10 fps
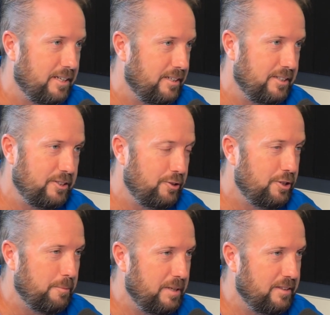you
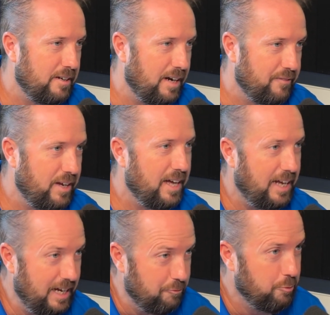should have been there. I've got,
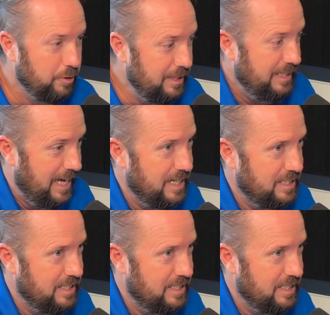I really got